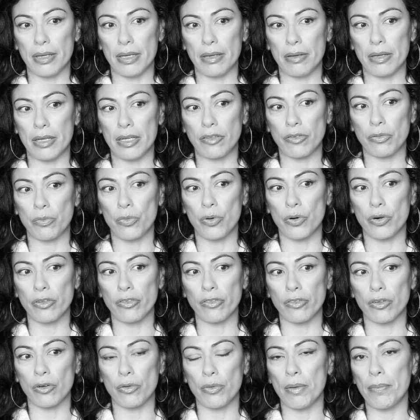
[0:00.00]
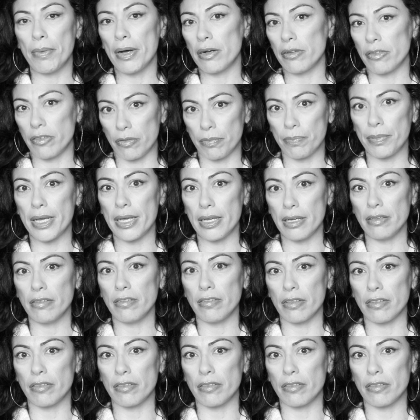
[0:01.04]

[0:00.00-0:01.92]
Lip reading: It's more so about space.